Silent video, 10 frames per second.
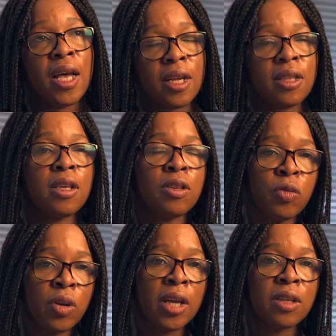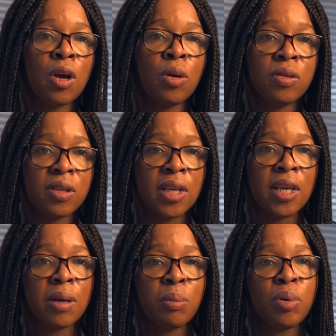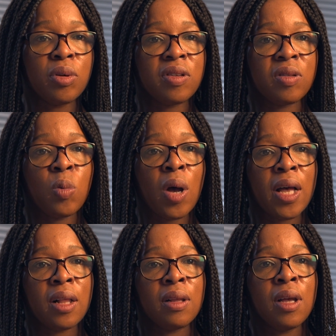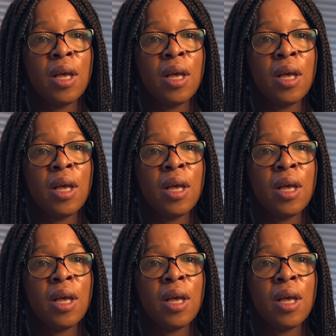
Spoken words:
and I think you get OT input as well,